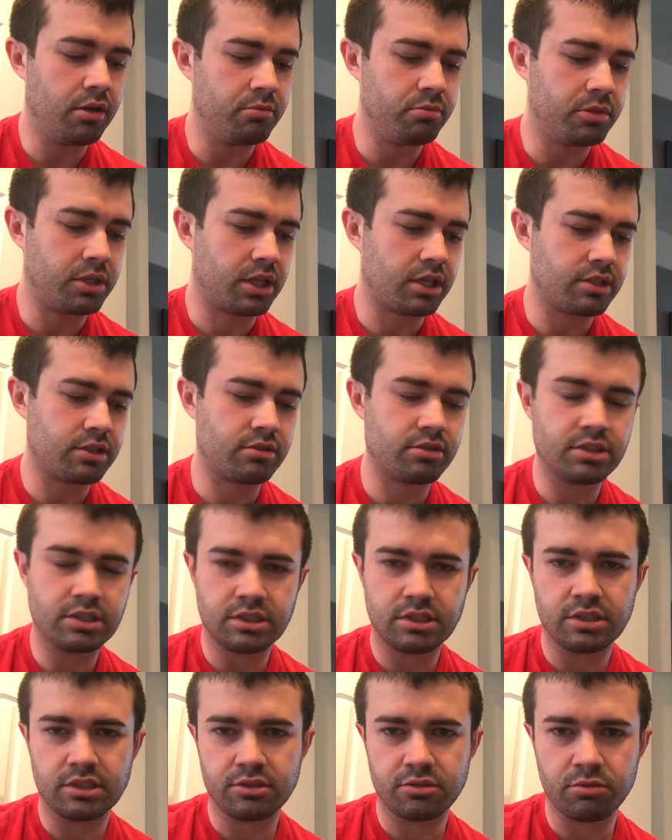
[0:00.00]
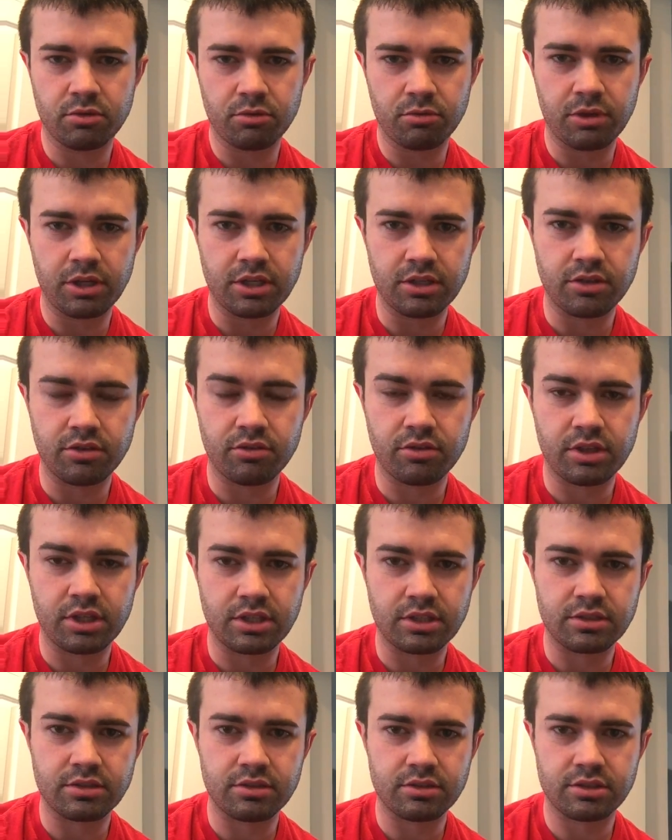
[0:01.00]
because there isn't just one way to do
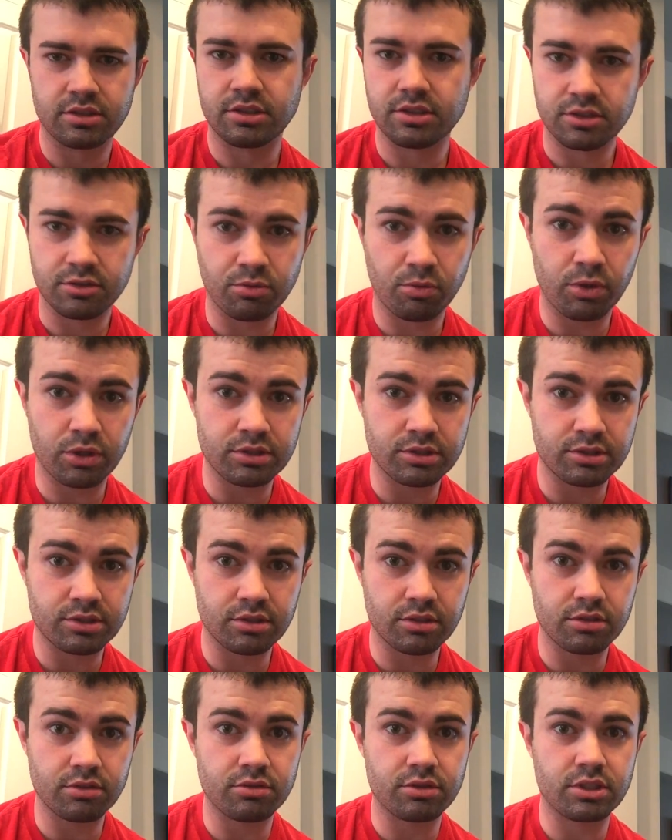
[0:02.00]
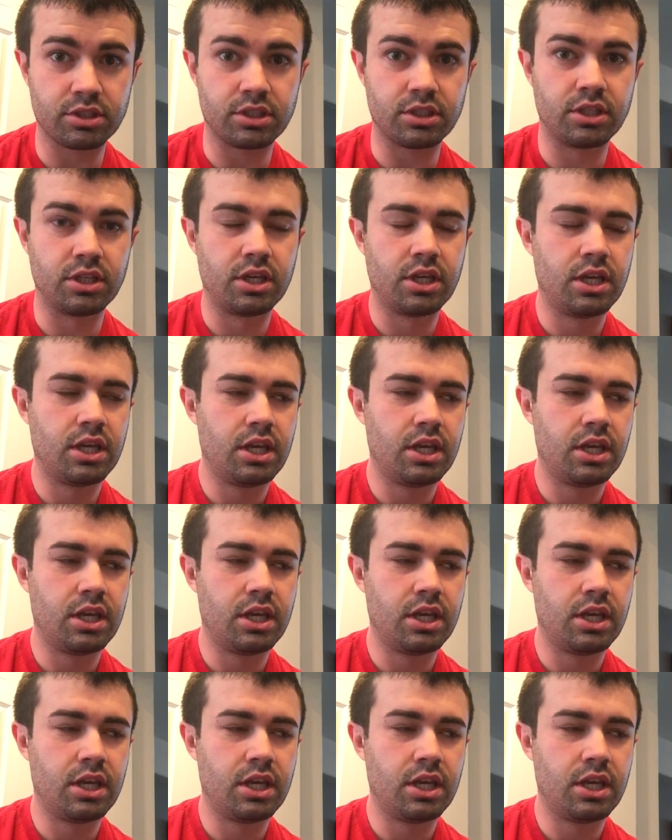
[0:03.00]
things. There isn't just one solution.